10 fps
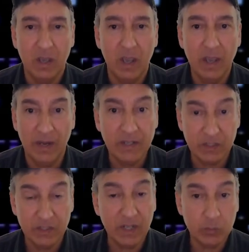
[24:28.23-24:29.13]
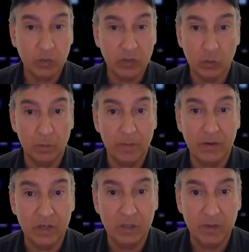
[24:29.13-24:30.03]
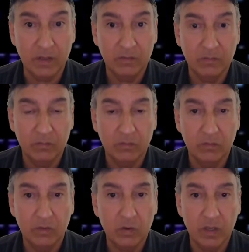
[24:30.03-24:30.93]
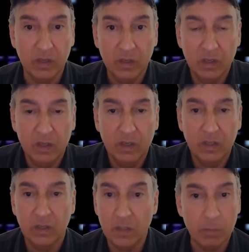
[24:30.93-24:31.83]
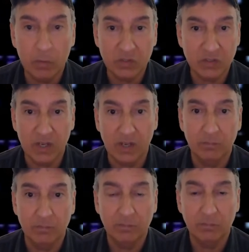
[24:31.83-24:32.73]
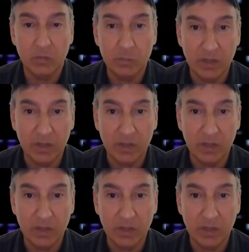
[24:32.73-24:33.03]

And that's what it's all about on eBay, okay? They're both the same to me.